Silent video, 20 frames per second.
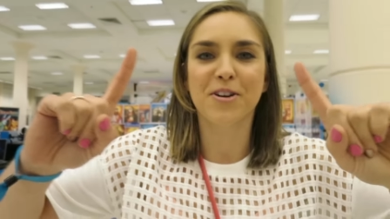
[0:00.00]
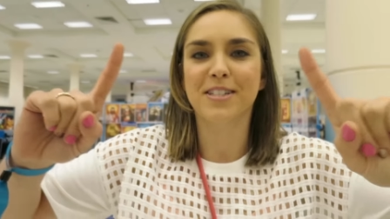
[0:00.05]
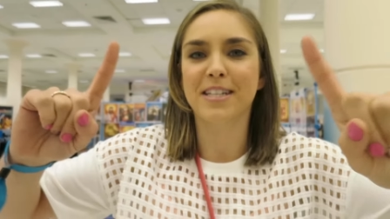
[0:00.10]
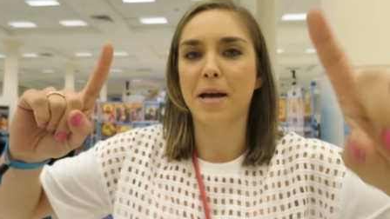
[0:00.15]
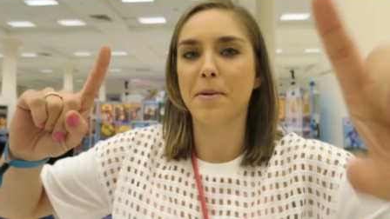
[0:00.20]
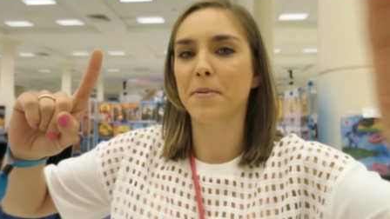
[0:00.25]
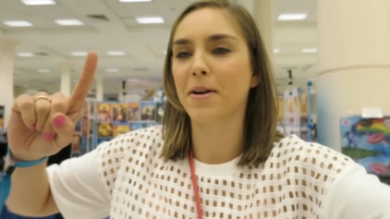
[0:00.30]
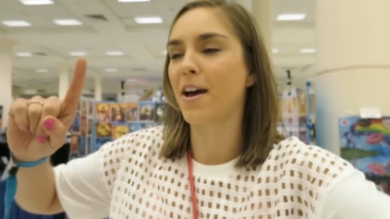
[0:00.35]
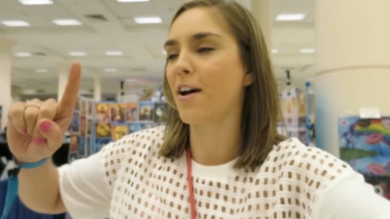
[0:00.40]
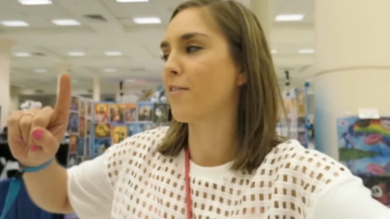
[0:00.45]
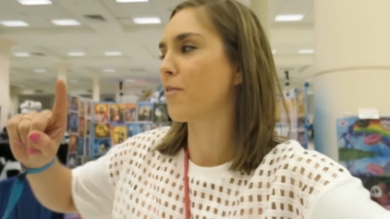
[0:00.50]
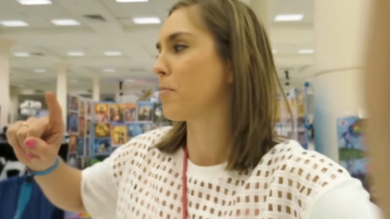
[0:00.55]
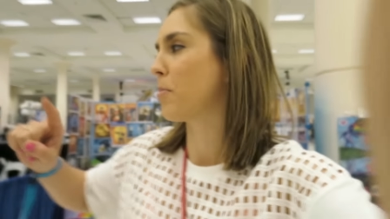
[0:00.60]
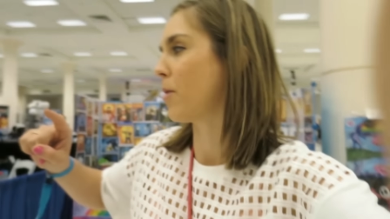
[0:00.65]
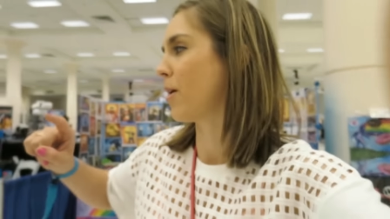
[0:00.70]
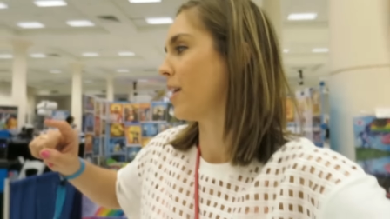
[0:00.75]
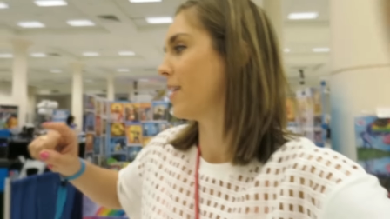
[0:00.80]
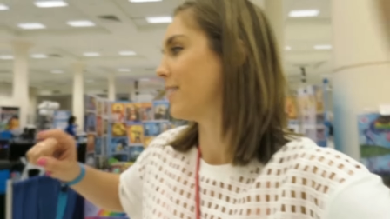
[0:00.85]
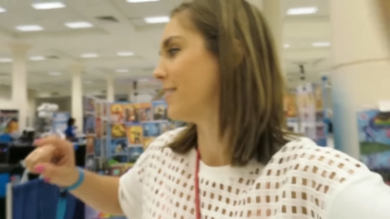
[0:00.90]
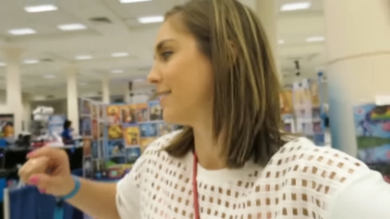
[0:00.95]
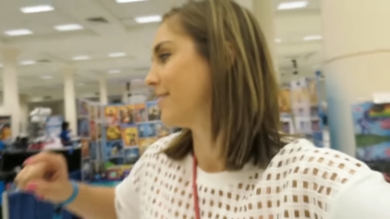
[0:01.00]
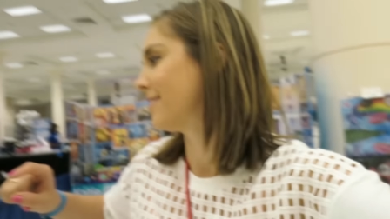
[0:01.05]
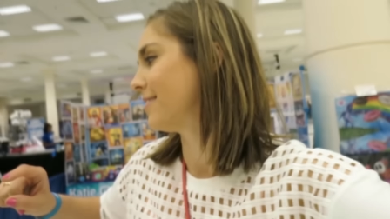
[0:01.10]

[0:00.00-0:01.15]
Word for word: First time on a hoverboard.